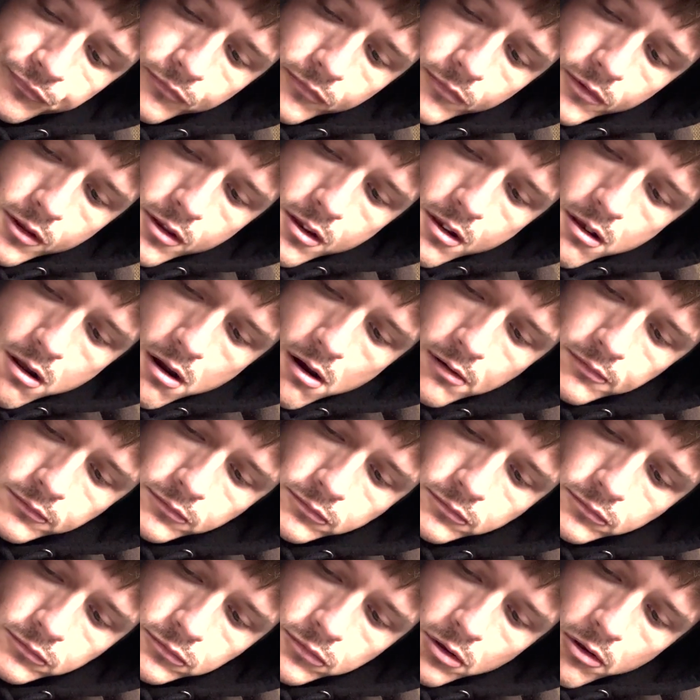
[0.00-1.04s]
about what I
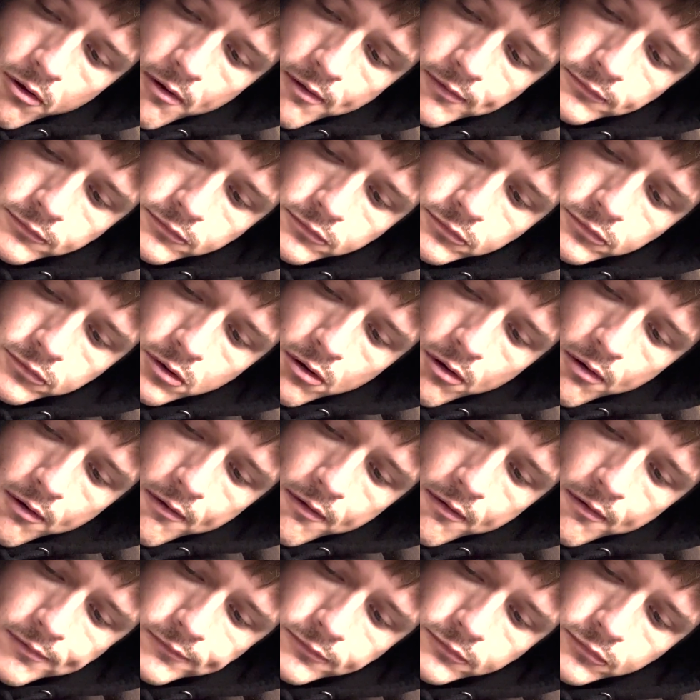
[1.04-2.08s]
want, my
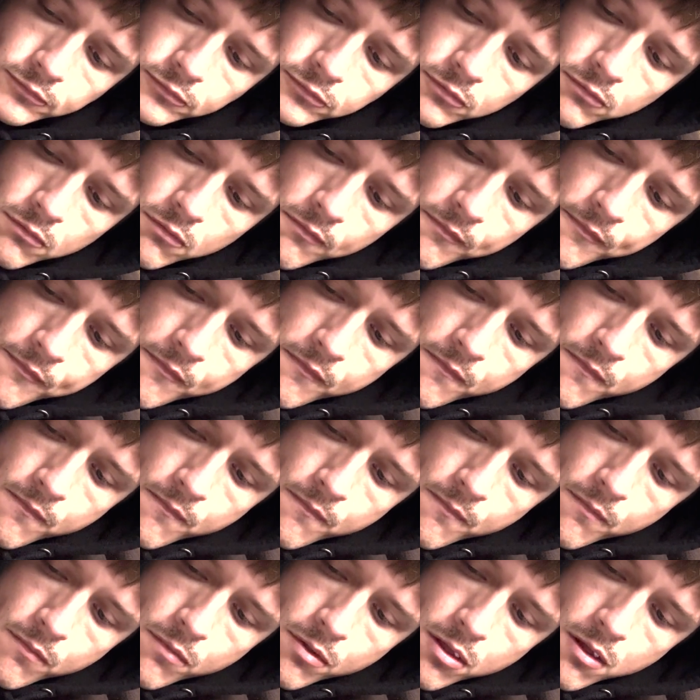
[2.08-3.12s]
obstacles, my internal
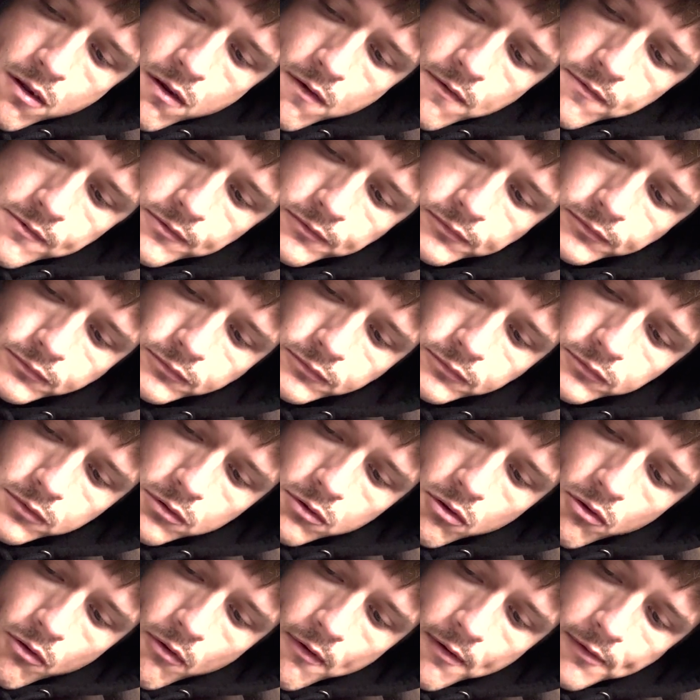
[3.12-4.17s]
obstacles. A
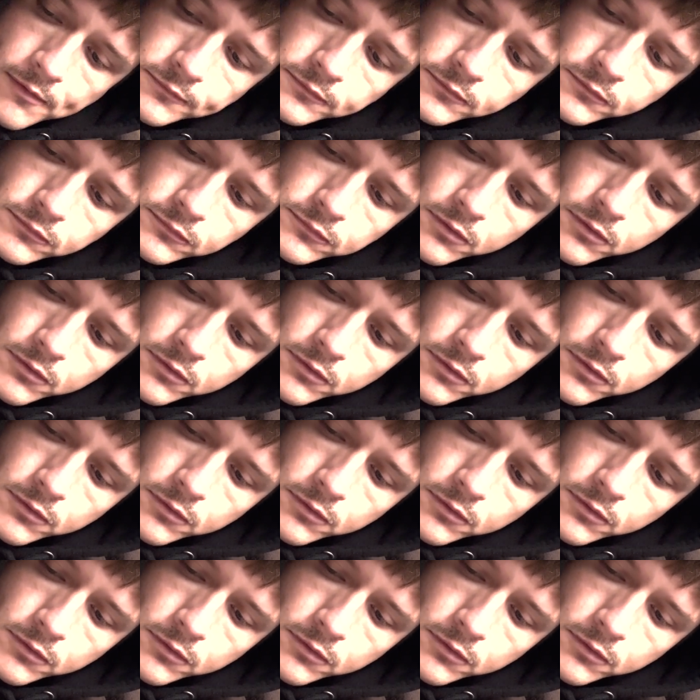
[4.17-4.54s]
huge one for